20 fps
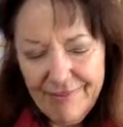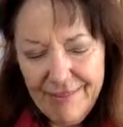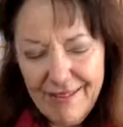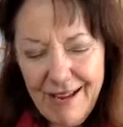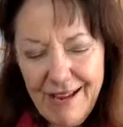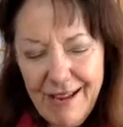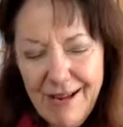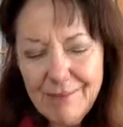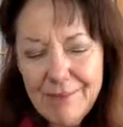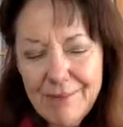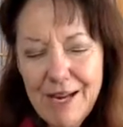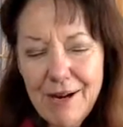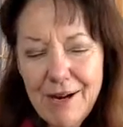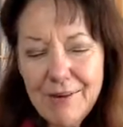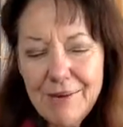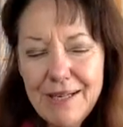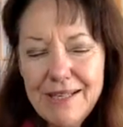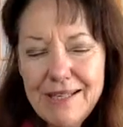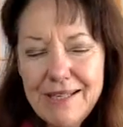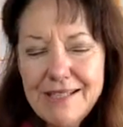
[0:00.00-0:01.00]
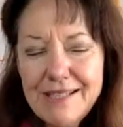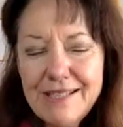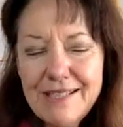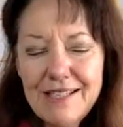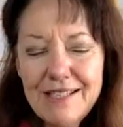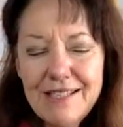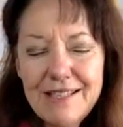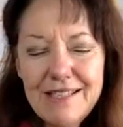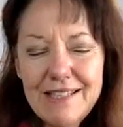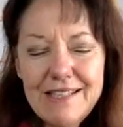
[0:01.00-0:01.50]
I am now
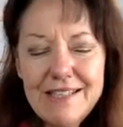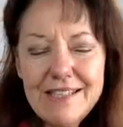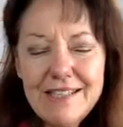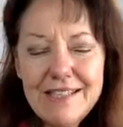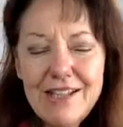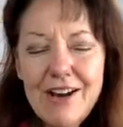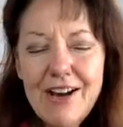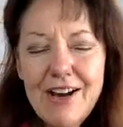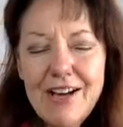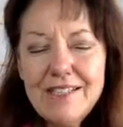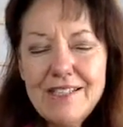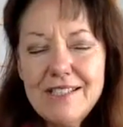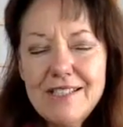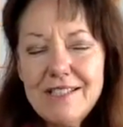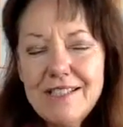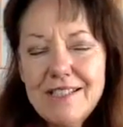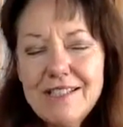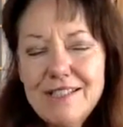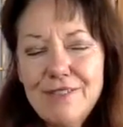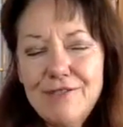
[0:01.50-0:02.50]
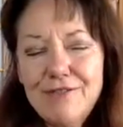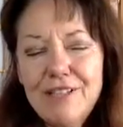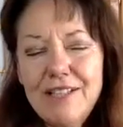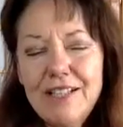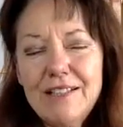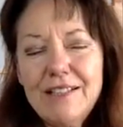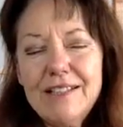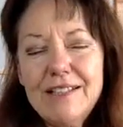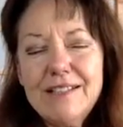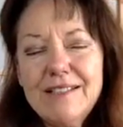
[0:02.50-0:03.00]
releasing these thoughts and these
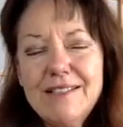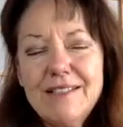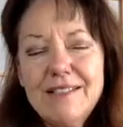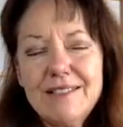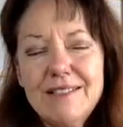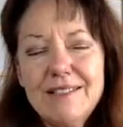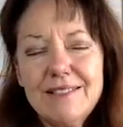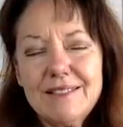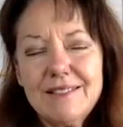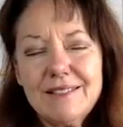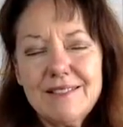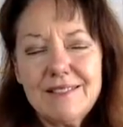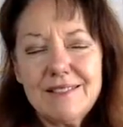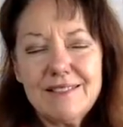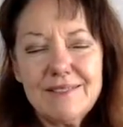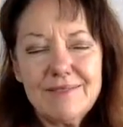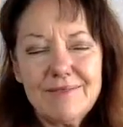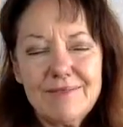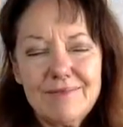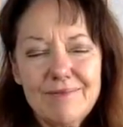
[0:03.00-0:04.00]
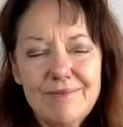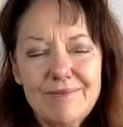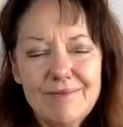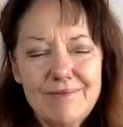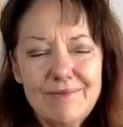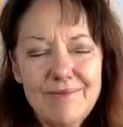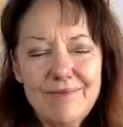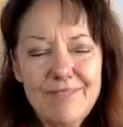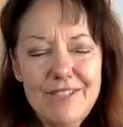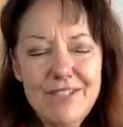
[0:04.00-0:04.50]
feelings,
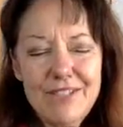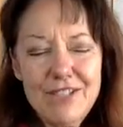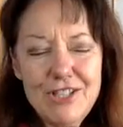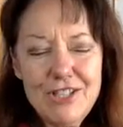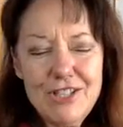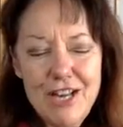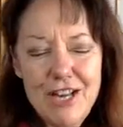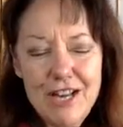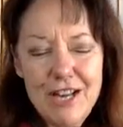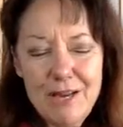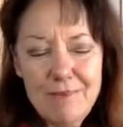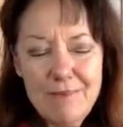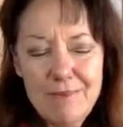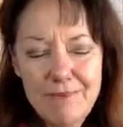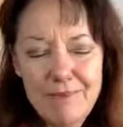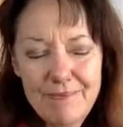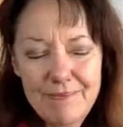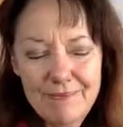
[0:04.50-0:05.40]
the shame,